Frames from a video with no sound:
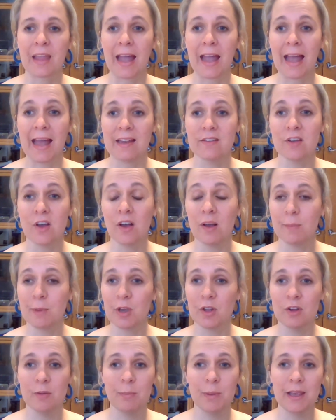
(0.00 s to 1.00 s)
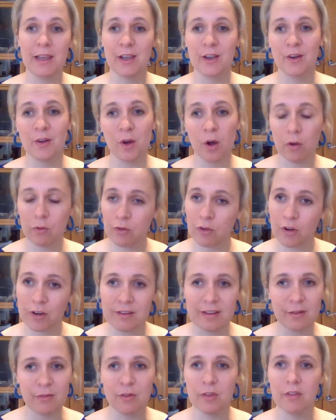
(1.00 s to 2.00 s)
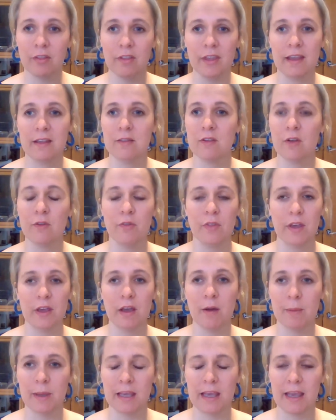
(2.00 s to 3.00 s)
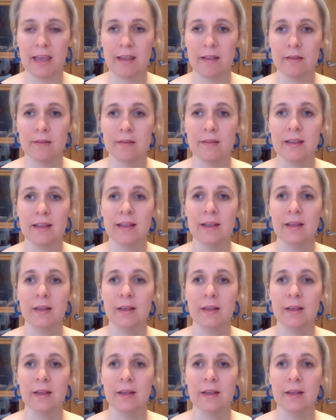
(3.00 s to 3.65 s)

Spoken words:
And I'm going to be offering different things over the coming years.